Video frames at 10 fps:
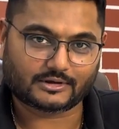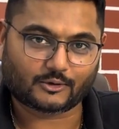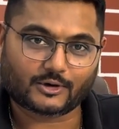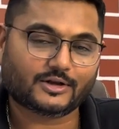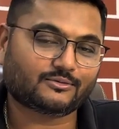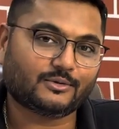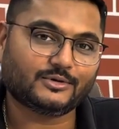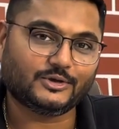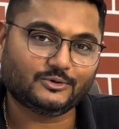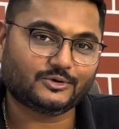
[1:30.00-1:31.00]
orders from
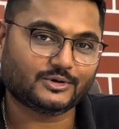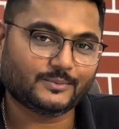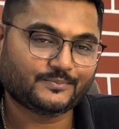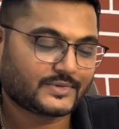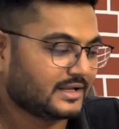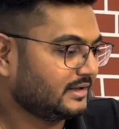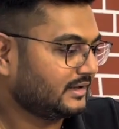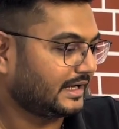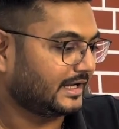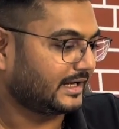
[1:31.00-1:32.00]
the YouTube,
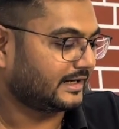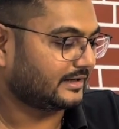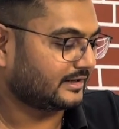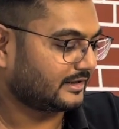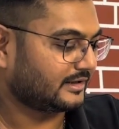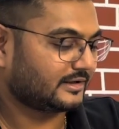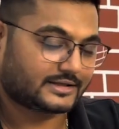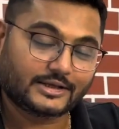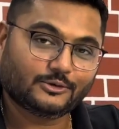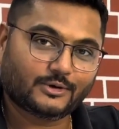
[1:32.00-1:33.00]
and
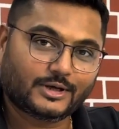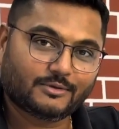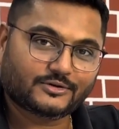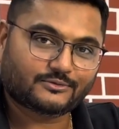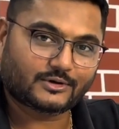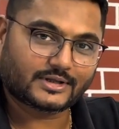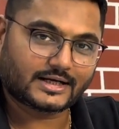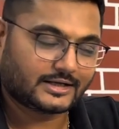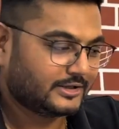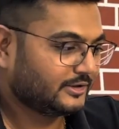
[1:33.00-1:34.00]
thank you very much for
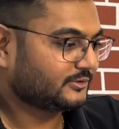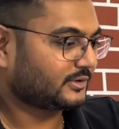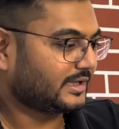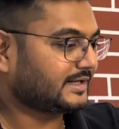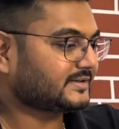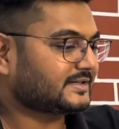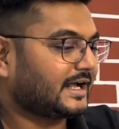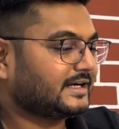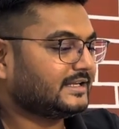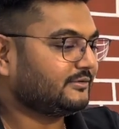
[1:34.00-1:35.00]
that. So let's
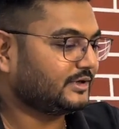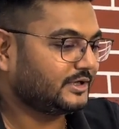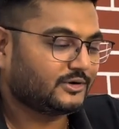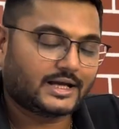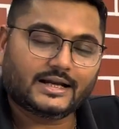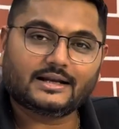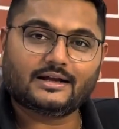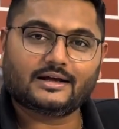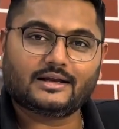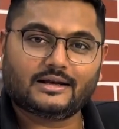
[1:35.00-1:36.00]
start the video
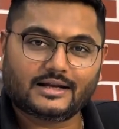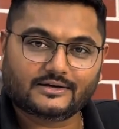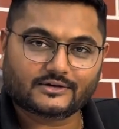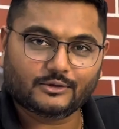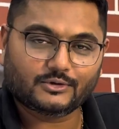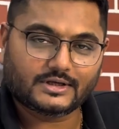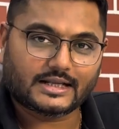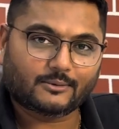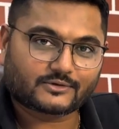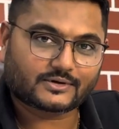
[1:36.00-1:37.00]
and let's give the
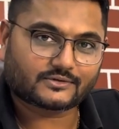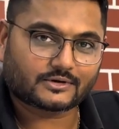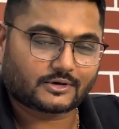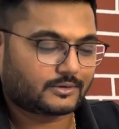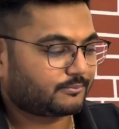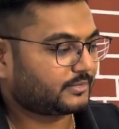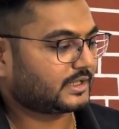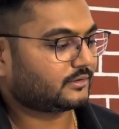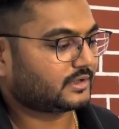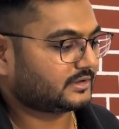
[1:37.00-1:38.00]
demonstration on
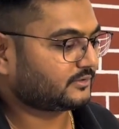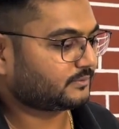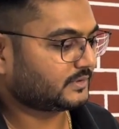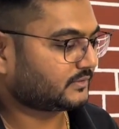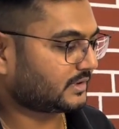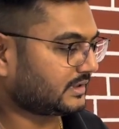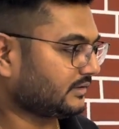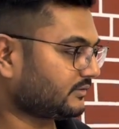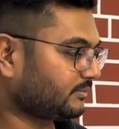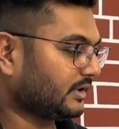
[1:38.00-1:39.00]
particular this fixture.
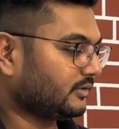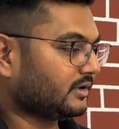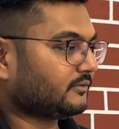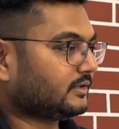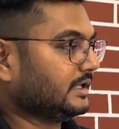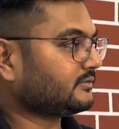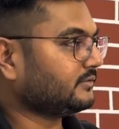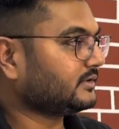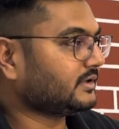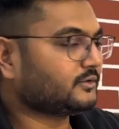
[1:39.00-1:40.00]
This particular test
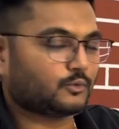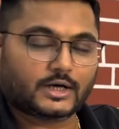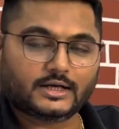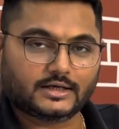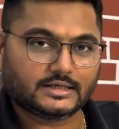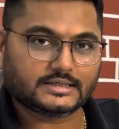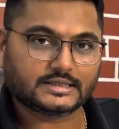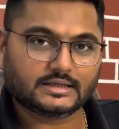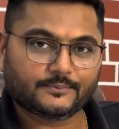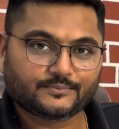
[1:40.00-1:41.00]
fixture is very
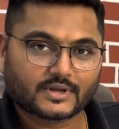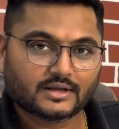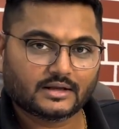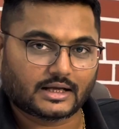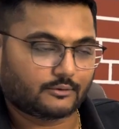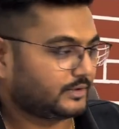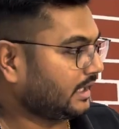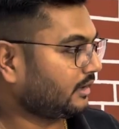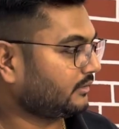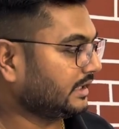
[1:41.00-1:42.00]
rigid. We
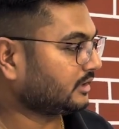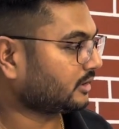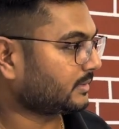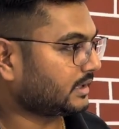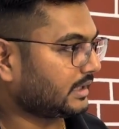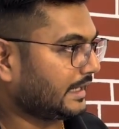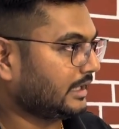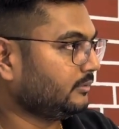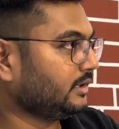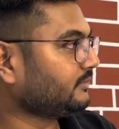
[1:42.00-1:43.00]
have incorporated
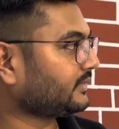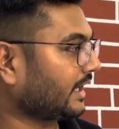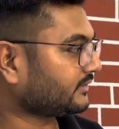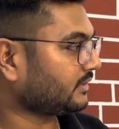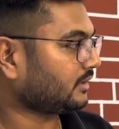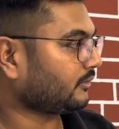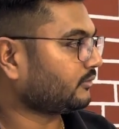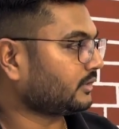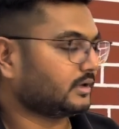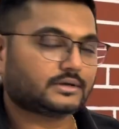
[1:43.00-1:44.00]
aluminum section
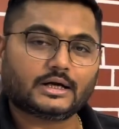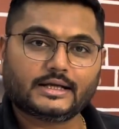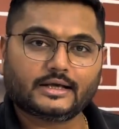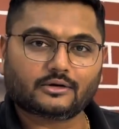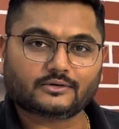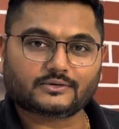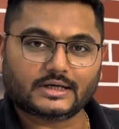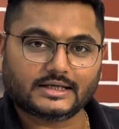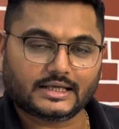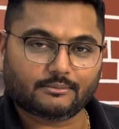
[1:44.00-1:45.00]
of 30 cross
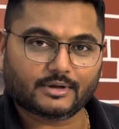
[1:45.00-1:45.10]
30